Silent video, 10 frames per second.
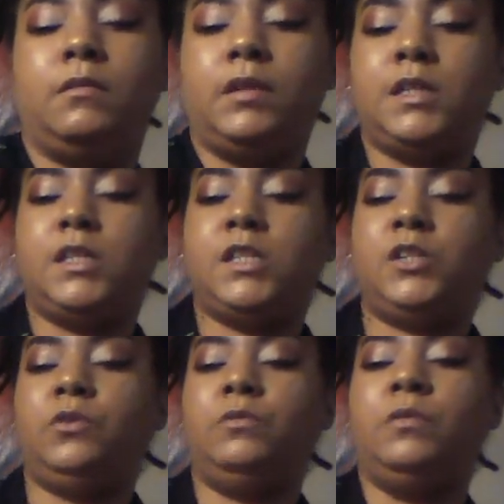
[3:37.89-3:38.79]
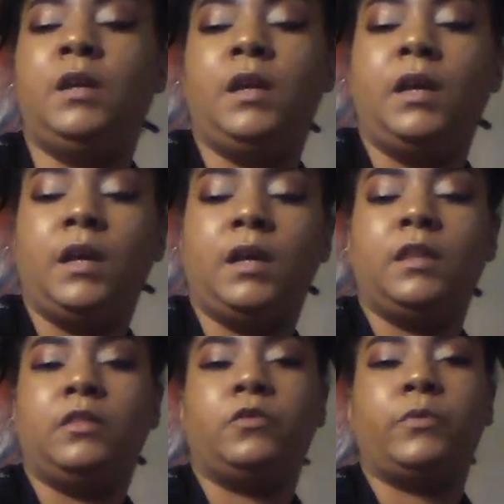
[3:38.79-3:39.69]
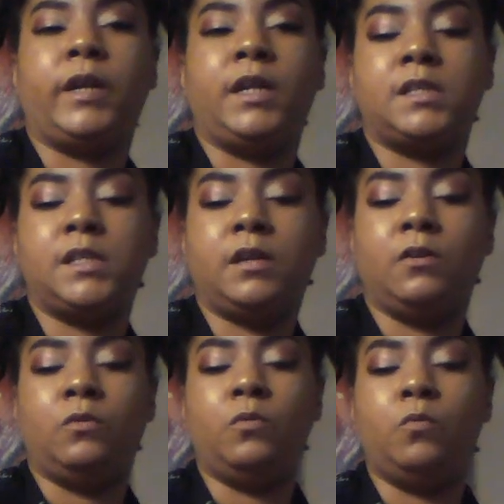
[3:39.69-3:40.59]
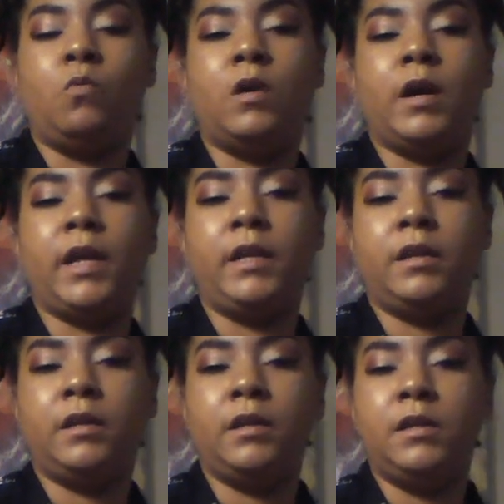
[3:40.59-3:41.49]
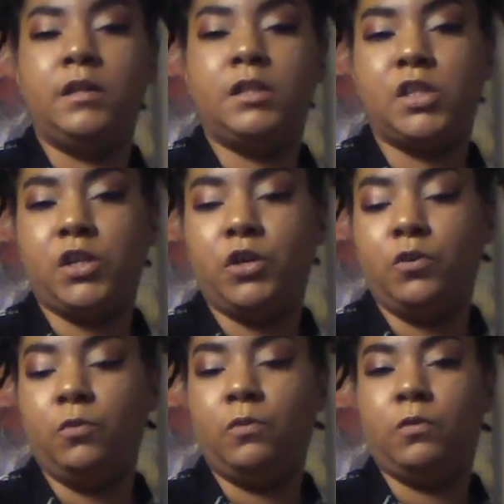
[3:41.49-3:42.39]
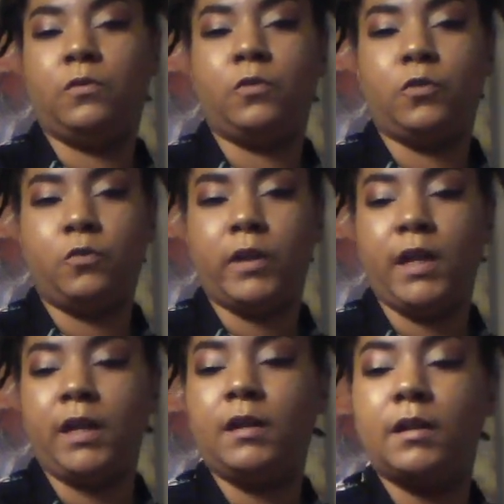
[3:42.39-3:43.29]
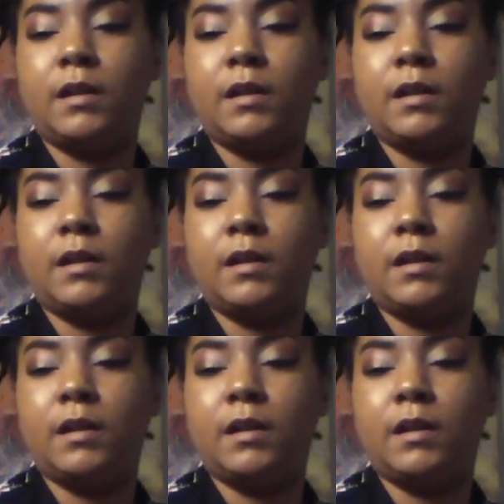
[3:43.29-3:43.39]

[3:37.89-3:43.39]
1, 2, and 3. So 1, 2, 3.